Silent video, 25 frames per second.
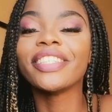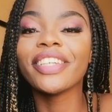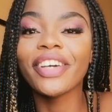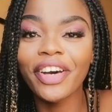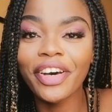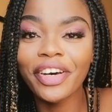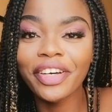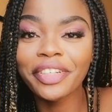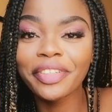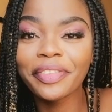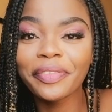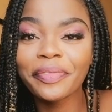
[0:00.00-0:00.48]

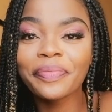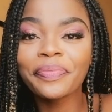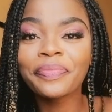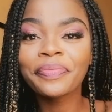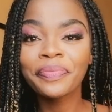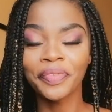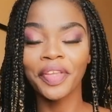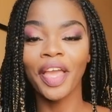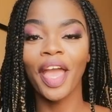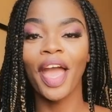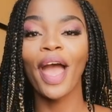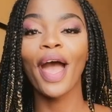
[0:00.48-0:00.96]
yeah,
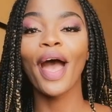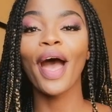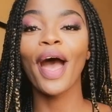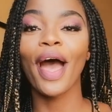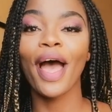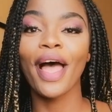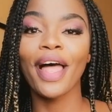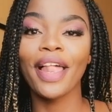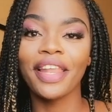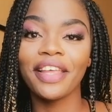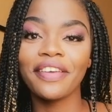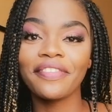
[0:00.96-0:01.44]

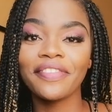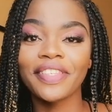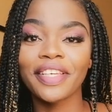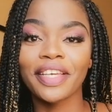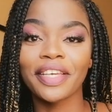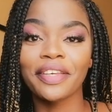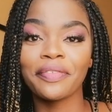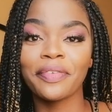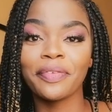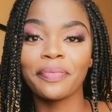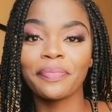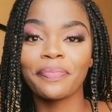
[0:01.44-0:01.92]
I love
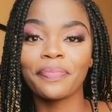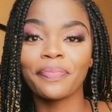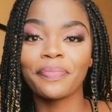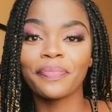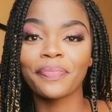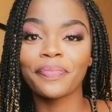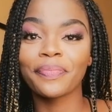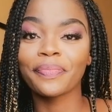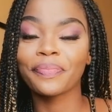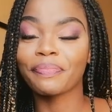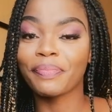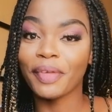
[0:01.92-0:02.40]
taking
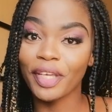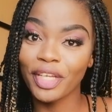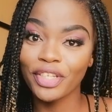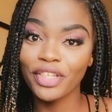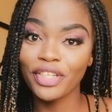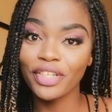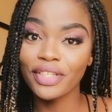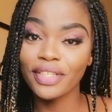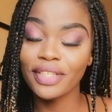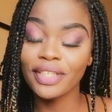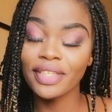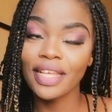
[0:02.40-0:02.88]

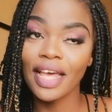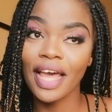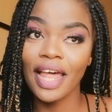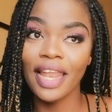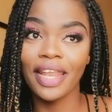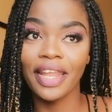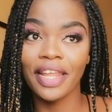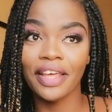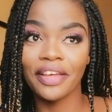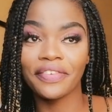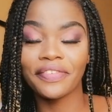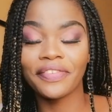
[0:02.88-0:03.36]
pictures,
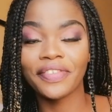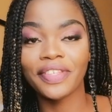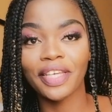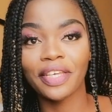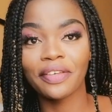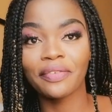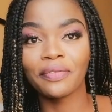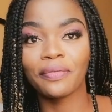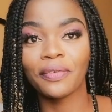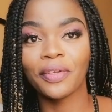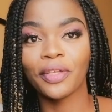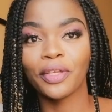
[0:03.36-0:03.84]
I love
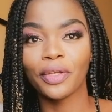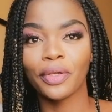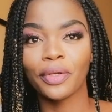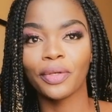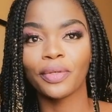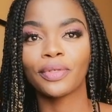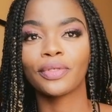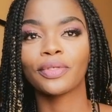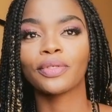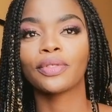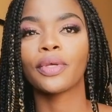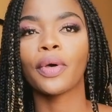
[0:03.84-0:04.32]
taking
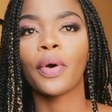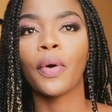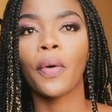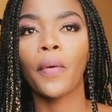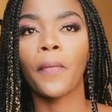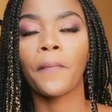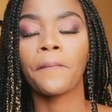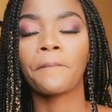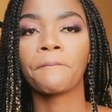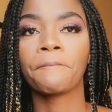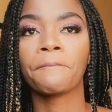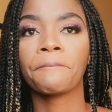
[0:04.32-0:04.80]
videos.
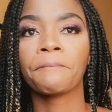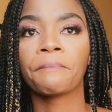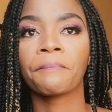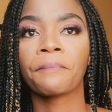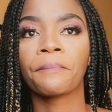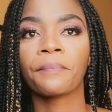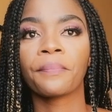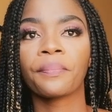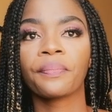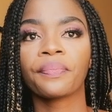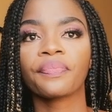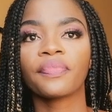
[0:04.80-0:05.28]
So
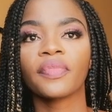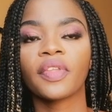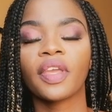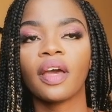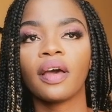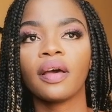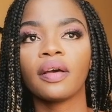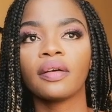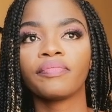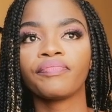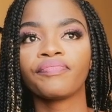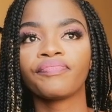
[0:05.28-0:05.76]

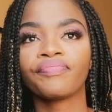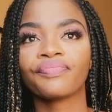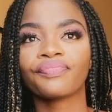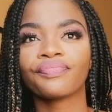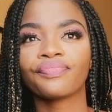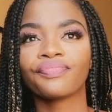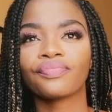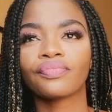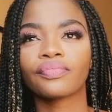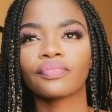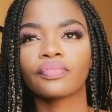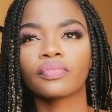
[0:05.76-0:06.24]
I
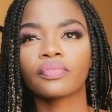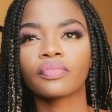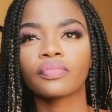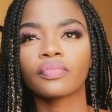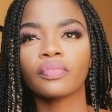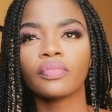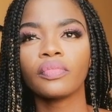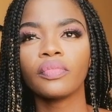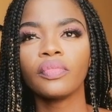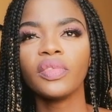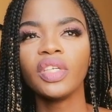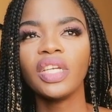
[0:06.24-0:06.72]

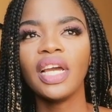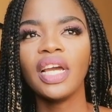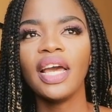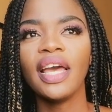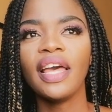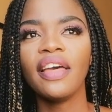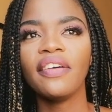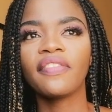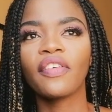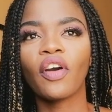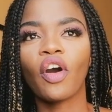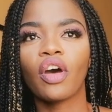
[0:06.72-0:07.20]

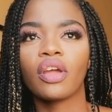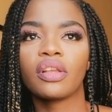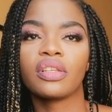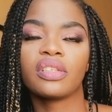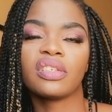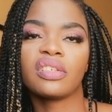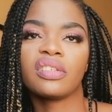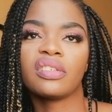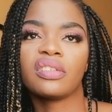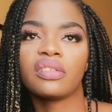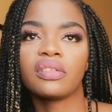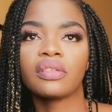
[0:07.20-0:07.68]
have
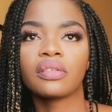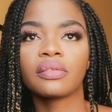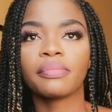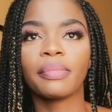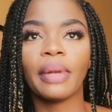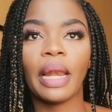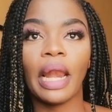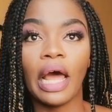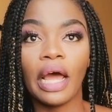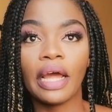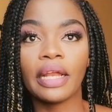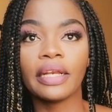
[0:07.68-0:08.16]
content
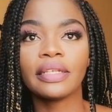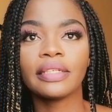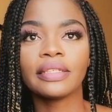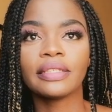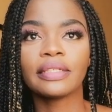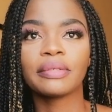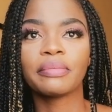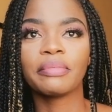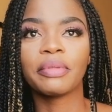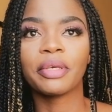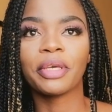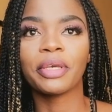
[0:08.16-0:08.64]

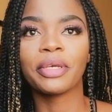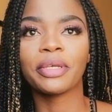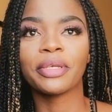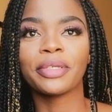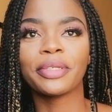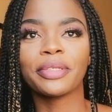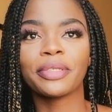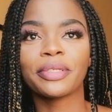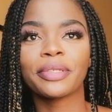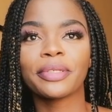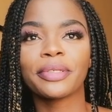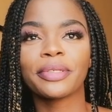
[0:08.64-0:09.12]
planned
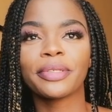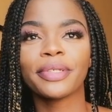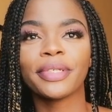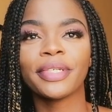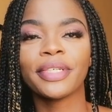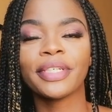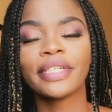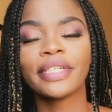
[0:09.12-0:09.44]
because,